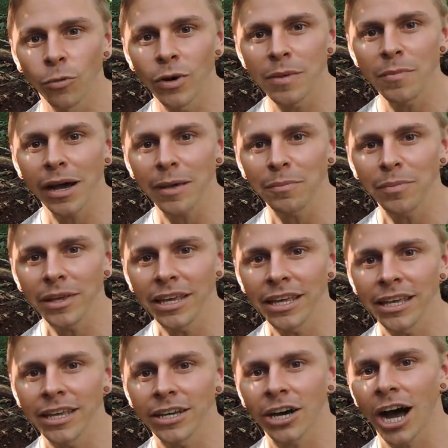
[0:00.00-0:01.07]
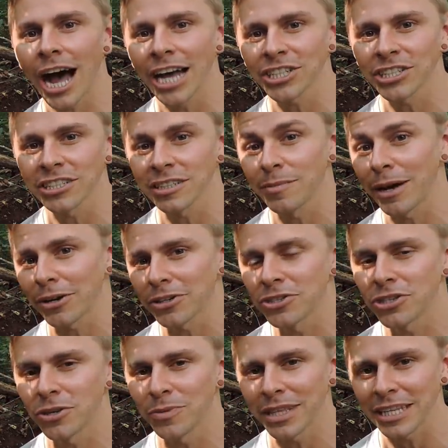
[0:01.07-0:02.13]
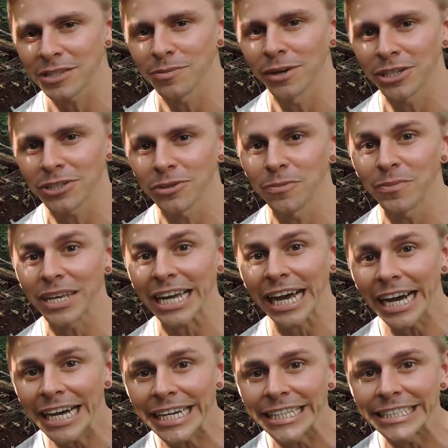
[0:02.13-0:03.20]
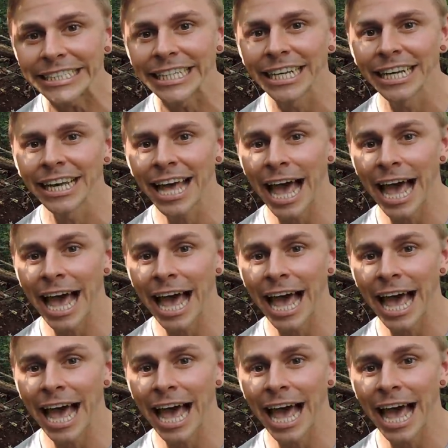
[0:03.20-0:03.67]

we might be cautious about consuming this mushroom because